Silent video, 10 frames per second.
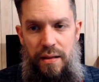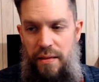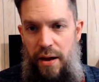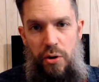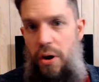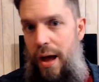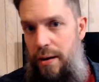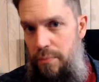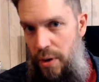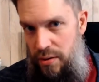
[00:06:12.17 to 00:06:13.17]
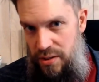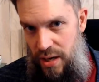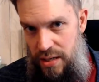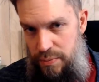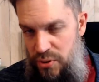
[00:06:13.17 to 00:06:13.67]
that are not in Mark's
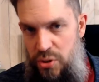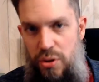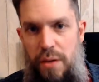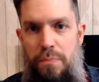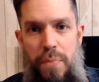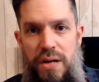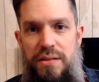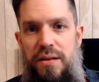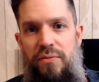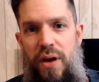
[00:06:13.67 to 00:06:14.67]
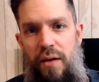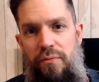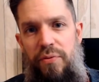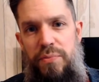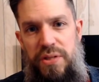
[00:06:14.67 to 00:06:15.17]
gospel, so they must have
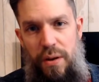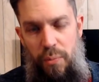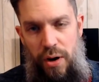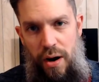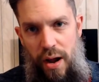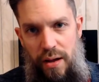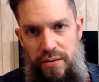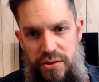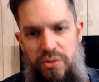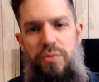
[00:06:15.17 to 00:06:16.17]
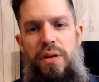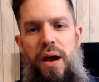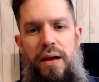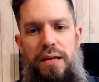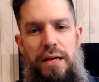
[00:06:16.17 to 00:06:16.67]
come from somewhere else. So the
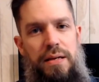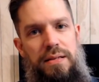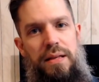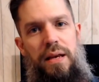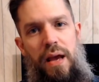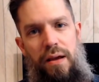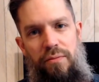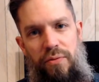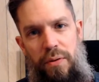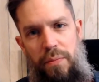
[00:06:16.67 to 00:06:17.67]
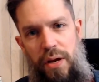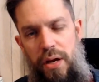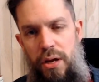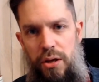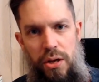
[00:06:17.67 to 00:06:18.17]
idea is they came from
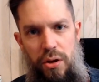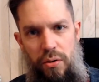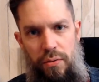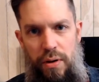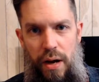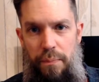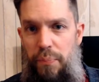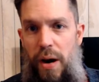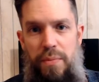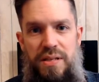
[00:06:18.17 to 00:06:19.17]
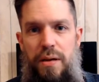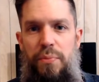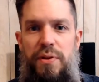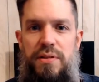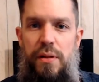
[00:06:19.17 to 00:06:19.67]
Q. A prime
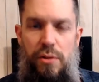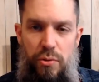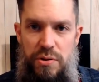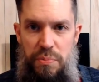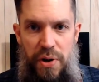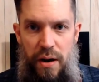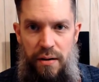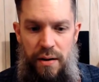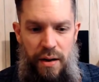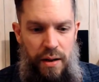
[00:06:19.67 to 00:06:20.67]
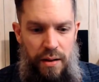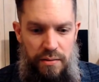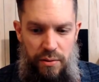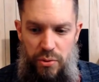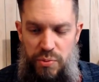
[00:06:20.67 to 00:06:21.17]
example is the Lord's Prayer.
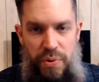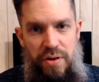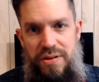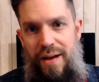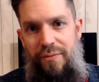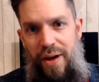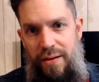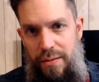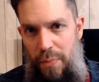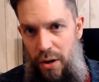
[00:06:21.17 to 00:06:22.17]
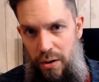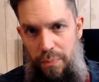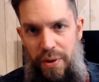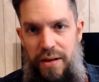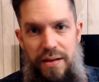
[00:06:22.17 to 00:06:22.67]
The Lord's Prayer is not found in Mark,
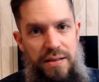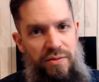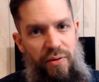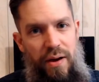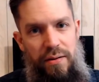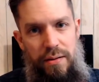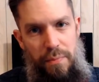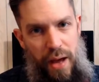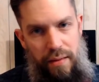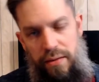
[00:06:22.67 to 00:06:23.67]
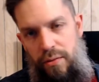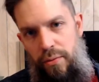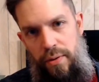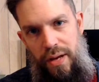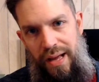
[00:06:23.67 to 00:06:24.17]
but it is found in Matthew
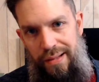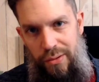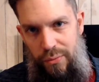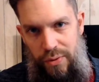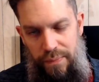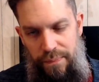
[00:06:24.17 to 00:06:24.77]
and Luke.